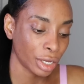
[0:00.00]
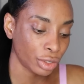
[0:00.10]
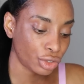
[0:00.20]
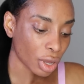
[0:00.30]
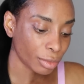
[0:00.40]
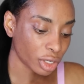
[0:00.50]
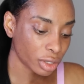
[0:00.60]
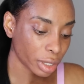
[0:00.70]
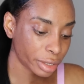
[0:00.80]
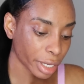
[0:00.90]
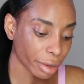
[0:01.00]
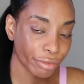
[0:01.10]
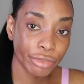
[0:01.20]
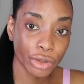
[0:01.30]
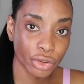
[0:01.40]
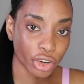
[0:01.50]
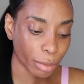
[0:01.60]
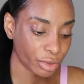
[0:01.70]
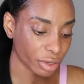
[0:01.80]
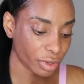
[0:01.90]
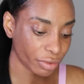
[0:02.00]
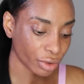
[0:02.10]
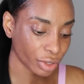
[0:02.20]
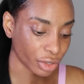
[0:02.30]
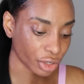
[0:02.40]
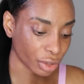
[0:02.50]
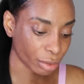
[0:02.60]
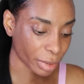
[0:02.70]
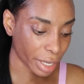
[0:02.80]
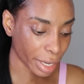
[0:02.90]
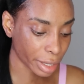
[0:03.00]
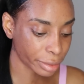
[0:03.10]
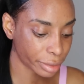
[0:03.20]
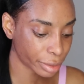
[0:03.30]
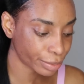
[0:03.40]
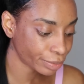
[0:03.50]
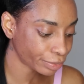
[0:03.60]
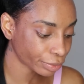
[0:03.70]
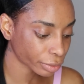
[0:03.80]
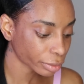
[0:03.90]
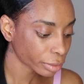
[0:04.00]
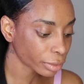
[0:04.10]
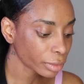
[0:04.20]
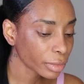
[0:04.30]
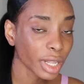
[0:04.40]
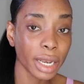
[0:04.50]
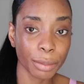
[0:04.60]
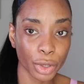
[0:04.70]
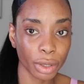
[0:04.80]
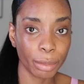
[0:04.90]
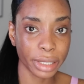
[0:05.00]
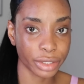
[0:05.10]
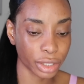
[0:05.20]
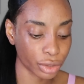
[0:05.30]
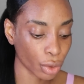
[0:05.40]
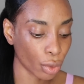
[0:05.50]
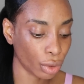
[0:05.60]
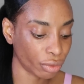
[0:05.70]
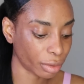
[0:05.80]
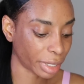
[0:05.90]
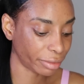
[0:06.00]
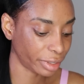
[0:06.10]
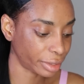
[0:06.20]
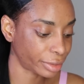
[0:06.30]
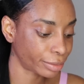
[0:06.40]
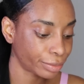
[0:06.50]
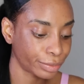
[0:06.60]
So I'm just gonna take a few drops of the foundation on my hands and I'm gonna place it all over my face.